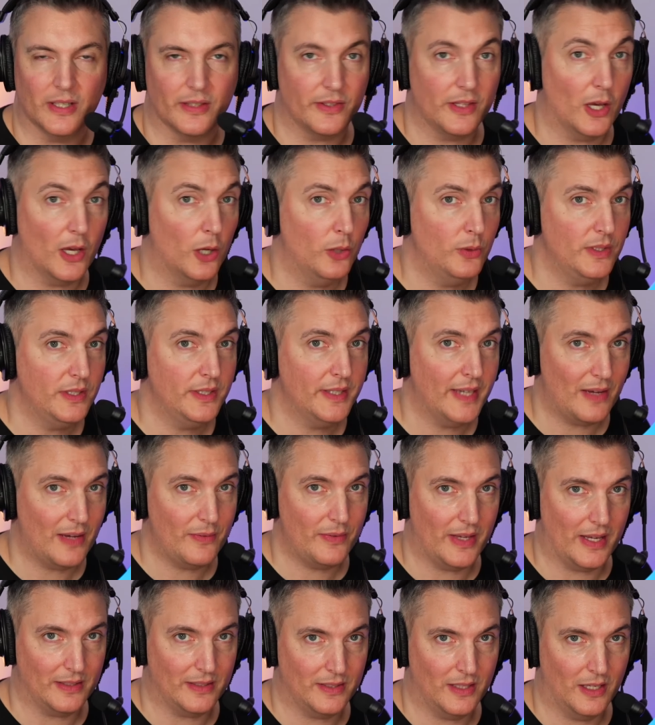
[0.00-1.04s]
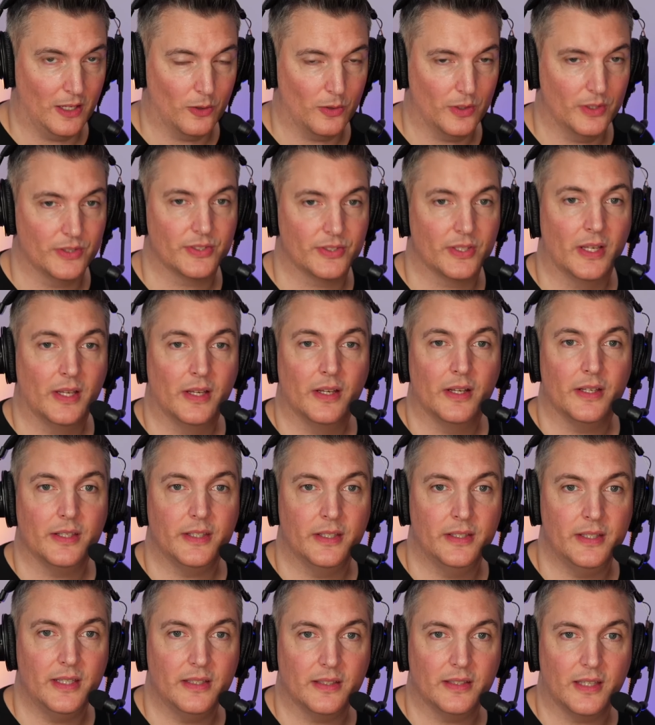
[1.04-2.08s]
The only caveat here is you
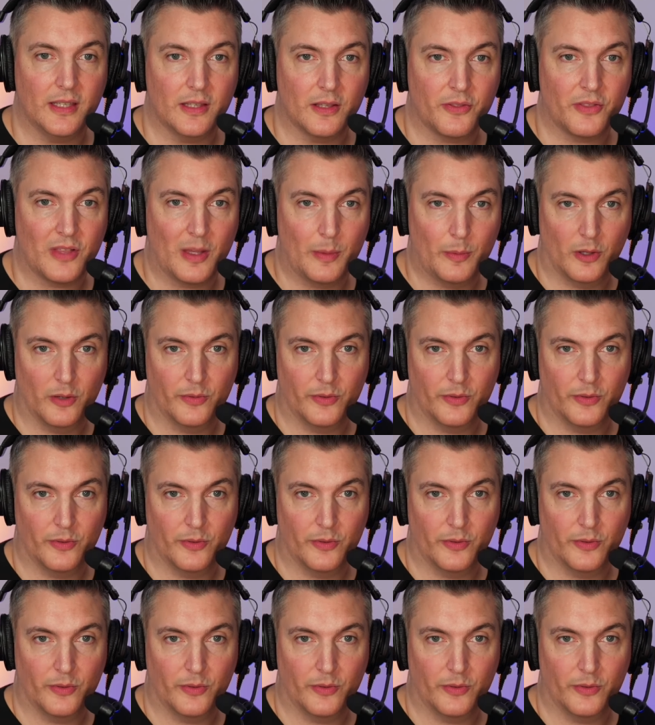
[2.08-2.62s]
need to get your thumb over